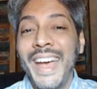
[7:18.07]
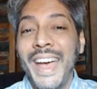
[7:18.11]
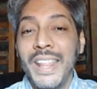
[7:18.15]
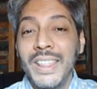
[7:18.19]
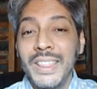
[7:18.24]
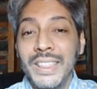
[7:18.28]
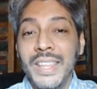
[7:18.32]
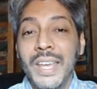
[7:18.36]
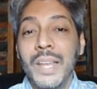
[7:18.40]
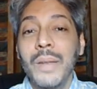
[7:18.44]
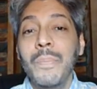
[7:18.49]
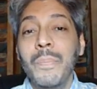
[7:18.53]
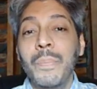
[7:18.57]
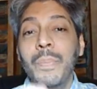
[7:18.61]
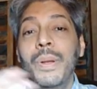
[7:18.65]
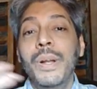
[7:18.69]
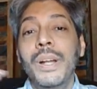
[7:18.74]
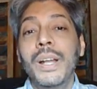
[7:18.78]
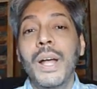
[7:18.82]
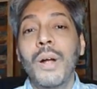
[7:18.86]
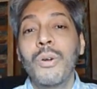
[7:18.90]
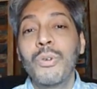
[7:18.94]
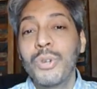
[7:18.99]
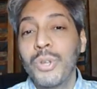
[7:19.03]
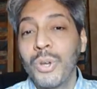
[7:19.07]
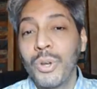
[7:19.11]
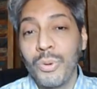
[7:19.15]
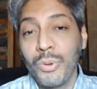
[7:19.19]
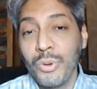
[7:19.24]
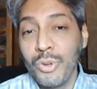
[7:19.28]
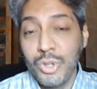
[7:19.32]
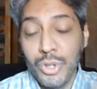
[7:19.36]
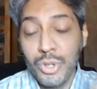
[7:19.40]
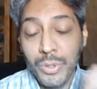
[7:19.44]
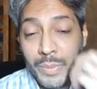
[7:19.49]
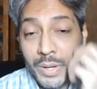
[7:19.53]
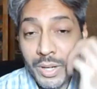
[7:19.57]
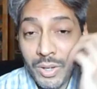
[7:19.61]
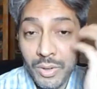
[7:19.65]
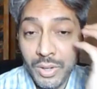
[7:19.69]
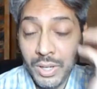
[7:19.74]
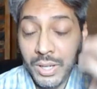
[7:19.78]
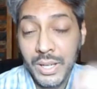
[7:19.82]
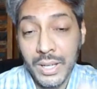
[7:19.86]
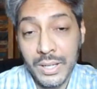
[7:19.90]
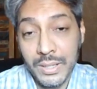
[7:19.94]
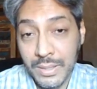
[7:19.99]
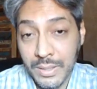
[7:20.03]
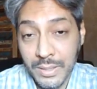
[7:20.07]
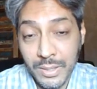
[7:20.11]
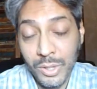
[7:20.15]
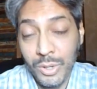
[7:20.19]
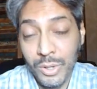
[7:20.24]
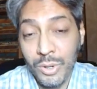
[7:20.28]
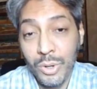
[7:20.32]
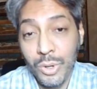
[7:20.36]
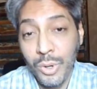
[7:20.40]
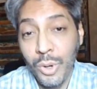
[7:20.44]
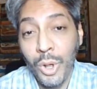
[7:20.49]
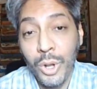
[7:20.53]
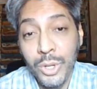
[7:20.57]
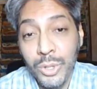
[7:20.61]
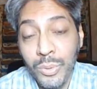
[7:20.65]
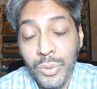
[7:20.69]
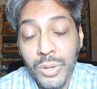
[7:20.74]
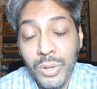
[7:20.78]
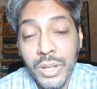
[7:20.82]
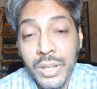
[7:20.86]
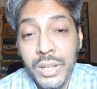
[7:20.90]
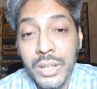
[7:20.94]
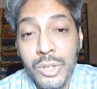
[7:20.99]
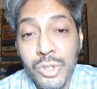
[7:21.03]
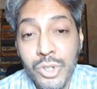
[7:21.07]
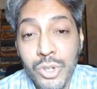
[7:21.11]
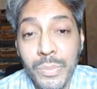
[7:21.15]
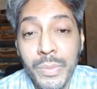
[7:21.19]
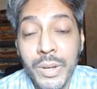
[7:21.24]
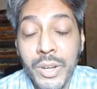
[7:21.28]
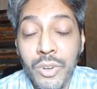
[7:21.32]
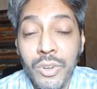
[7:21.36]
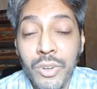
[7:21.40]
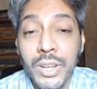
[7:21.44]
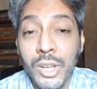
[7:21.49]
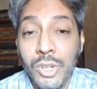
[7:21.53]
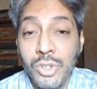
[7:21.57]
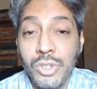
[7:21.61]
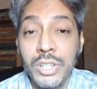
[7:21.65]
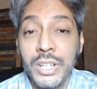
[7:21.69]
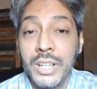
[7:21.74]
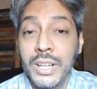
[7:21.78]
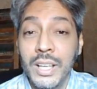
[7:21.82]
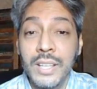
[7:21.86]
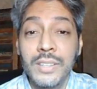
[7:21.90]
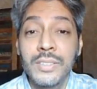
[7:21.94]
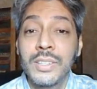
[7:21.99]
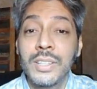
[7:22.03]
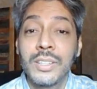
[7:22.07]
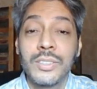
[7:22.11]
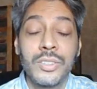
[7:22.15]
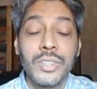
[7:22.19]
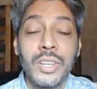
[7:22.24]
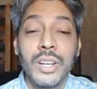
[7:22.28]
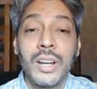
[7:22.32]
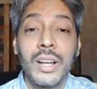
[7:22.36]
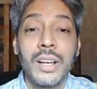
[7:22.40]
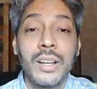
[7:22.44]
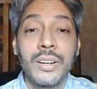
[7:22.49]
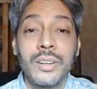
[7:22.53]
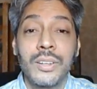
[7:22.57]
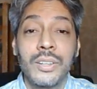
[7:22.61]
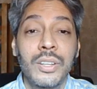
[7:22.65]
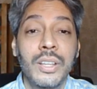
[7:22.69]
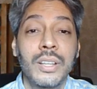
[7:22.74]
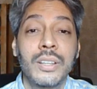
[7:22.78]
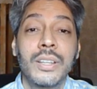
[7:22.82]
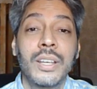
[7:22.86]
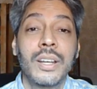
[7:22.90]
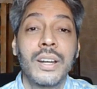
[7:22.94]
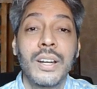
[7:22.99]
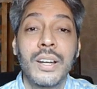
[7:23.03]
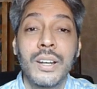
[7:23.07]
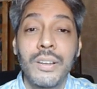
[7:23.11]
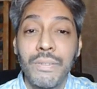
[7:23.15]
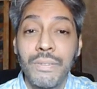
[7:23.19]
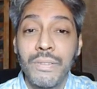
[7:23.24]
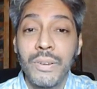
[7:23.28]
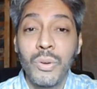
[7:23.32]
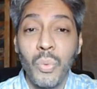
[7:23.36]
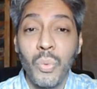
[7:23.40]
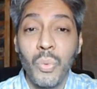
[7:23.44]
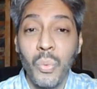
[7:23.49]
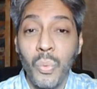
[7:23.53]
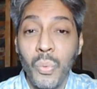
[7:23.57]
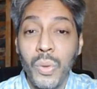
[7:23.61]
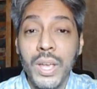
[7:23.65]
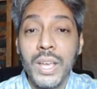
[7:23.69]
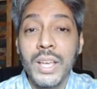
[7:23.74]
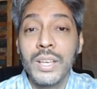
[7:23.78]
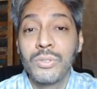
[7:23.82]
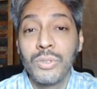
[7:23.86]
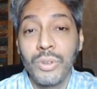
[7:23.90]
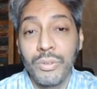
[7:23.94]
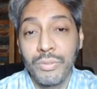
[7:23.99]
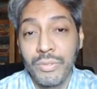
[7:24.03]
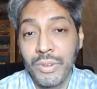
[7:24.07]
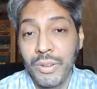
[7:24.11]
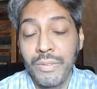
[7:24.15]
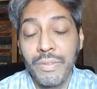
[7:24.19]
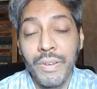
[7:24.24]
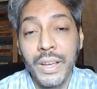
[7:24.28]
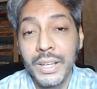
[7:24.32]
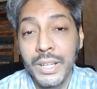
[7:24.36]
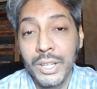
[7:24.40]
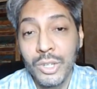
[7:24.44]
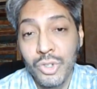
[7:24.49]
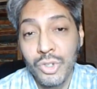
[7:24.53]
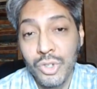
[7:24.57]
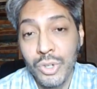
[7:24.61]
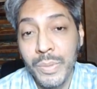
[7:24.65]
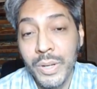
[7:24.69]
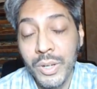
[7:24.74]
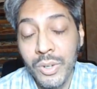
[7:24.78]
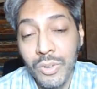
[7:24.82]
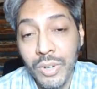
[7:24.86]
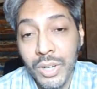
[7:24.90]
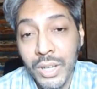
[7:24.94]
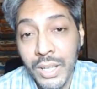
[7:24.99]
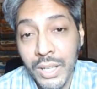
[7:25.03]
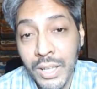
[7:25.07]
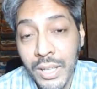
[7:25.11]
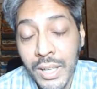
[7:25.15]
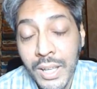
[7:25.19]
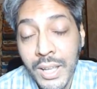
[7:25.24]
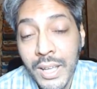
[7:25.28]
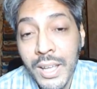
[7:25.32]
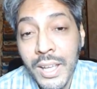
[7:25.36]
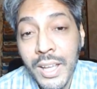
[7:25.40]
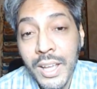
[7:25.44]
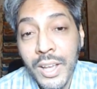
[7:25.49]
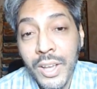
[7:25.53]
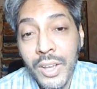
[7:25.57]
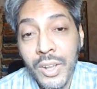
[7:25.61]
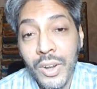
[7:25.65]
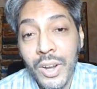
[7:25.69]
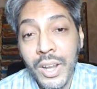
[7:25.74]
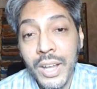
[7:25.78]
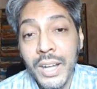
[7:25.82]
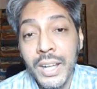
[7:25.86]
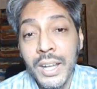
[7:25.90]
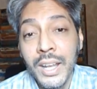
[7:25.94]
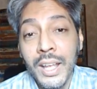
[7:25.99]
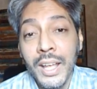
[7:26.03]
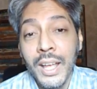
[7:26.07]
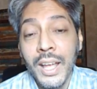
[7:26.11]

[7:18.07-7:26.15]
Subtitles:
And then build out your own geometry. And non-Euclidean geometry actually does this. There are different ways of defining geometry, right?